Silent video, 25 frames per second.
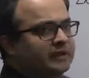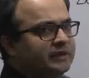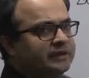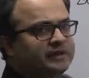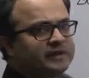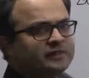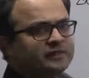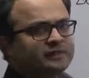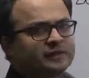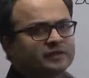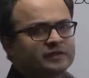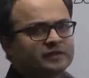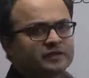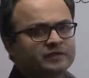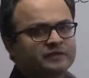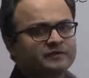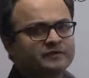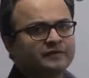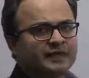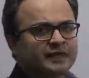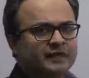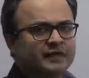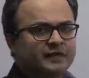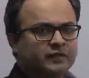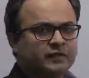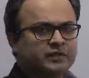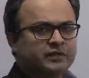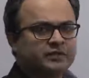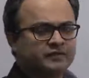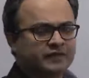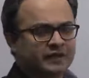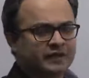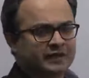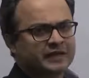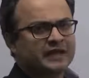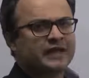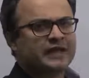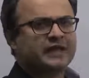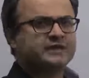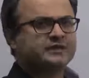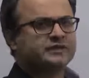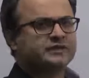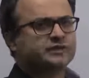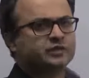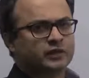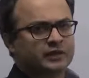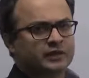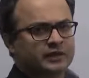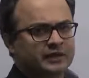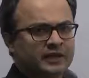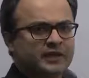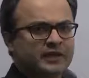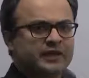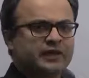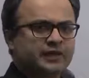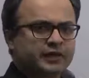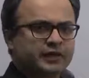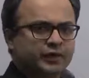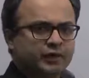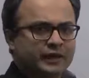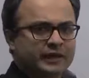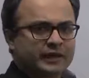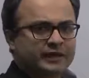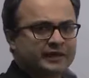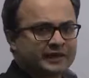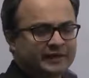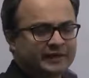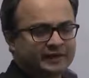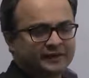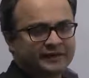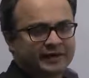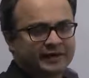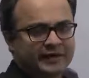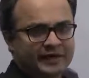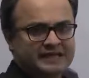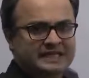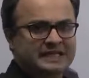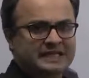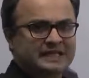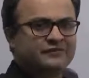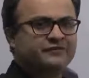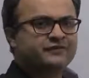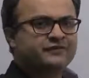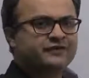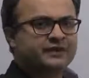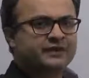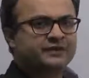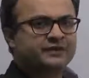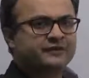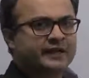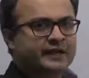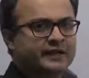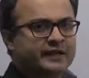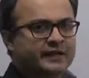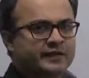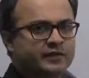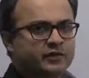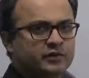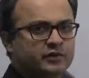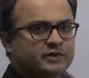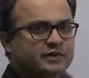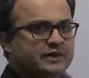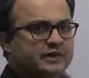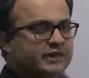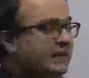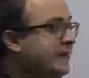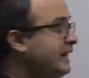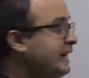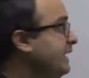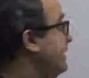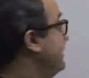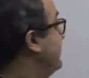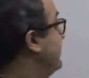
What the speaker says: the expression's value is 1, and so on. You can give x infinite values, and in